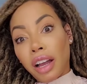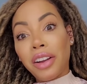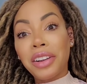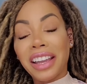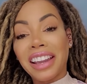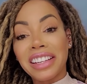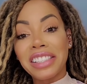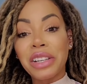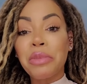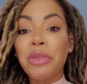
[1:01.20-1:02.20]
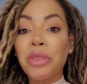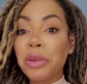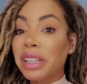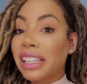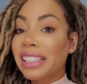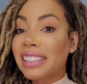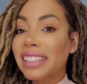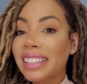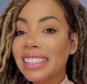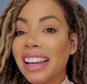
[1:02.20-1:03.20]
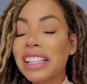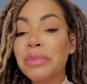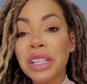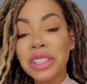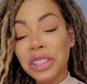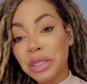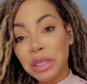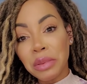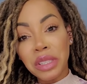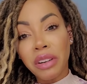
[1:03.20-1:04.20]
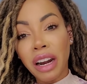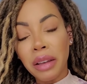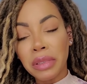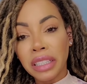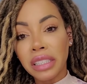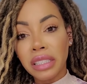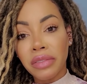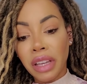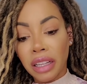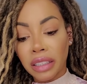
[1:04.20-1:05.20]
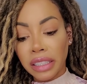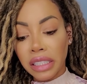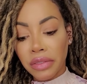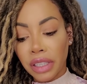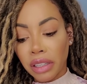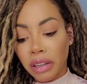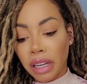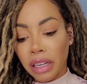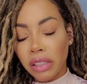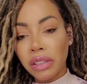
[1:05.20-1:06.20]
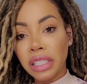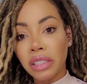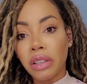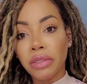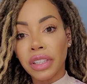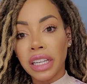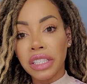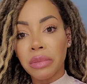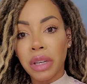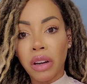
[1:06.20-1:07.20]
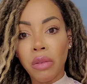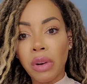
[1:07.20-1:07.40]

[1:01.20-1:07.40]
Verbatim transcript: Okay, so before we get into this, guys, make sure you subscribe, like this, uh, like this video, and also hit the notification bell.